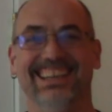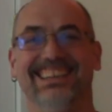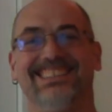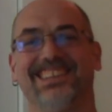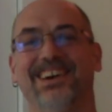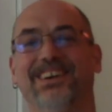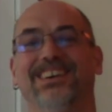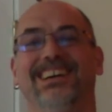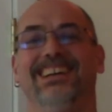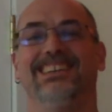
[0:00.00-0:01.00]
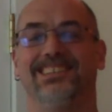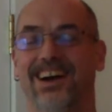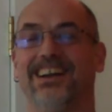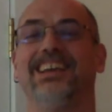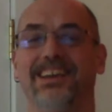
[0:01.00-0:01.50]
So
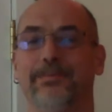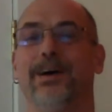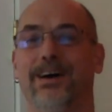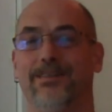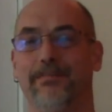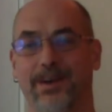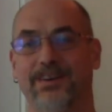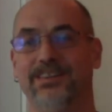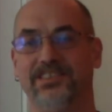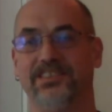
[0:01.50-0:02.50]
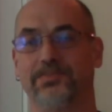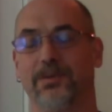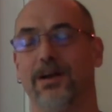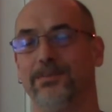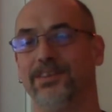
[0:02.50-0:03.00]
talking about marriage is
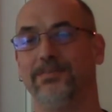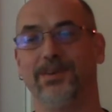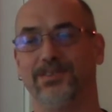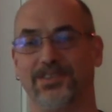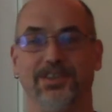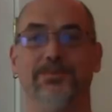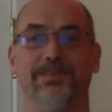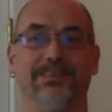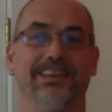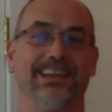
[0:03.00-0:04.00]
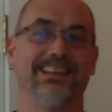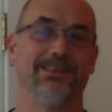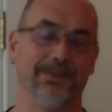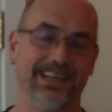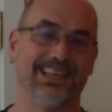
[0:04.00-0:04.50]
probably the most human thing that
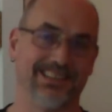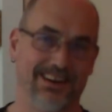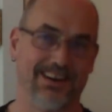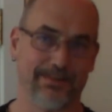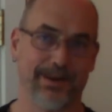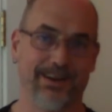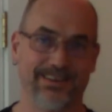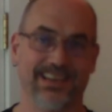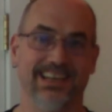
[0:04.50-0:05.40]
we can talk about.